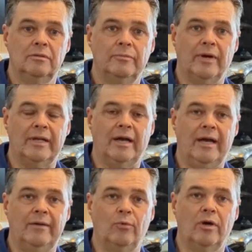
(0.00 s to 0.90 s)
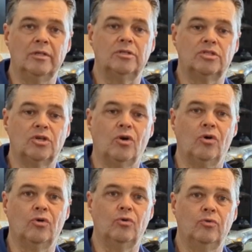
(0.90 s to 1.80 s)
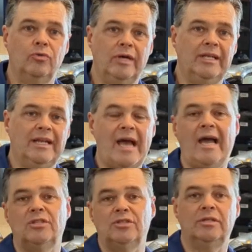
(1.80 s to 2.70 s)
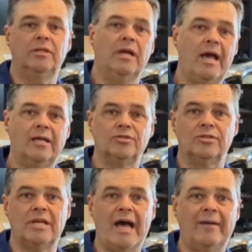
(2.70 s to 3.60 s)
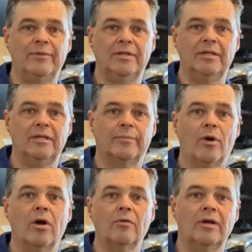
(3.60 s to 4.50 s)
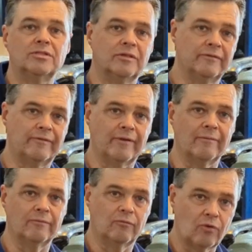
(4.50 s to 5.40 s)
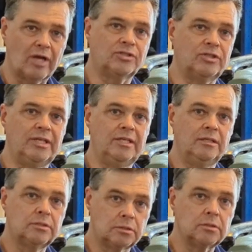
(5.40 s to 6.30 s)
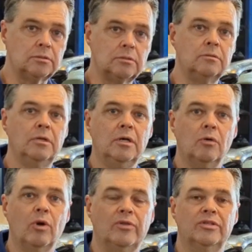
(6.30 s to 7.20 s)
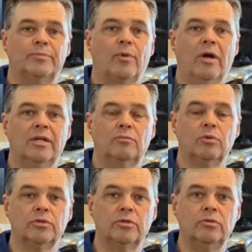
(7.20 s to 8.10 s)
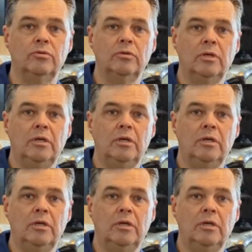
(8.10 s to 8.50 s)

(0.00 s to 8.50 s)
But I wanted to show it in action as it's happening in the progress of from rusty to what this product will do.